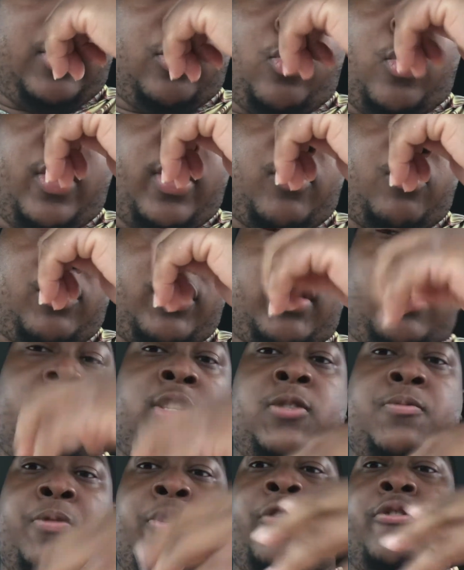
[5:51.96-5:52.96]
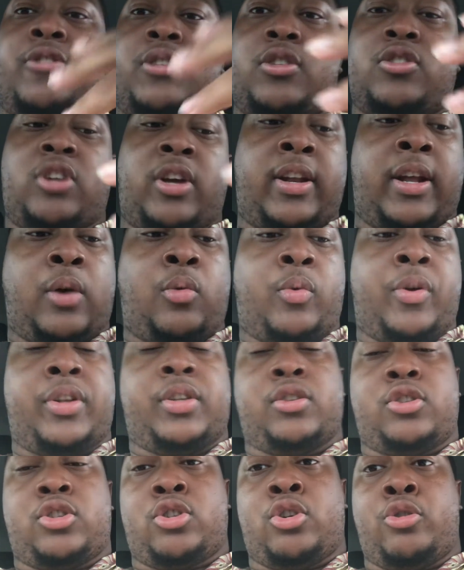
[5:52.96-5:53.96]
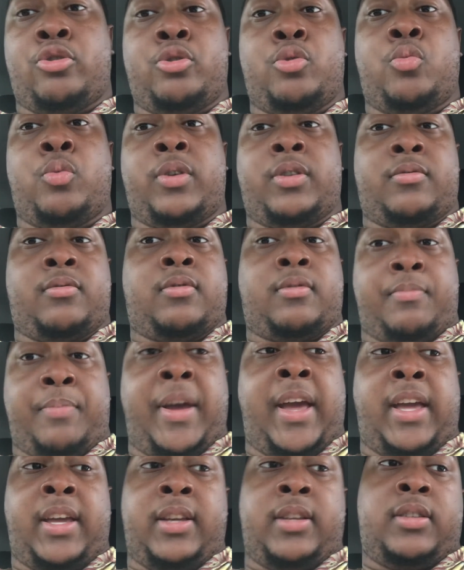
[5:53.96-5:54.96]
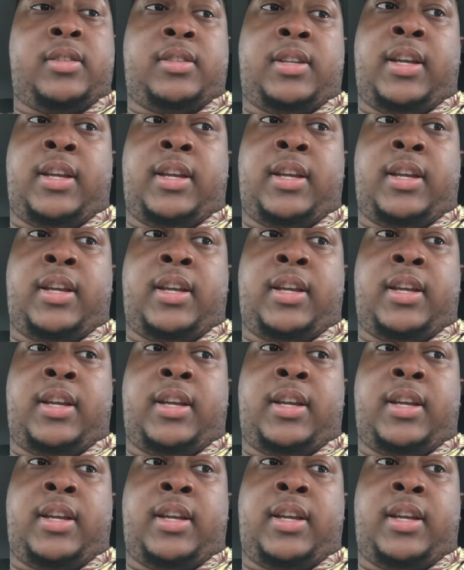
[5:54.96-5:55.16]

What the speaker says: what the experiences are. And I wanted to show you what the pay is.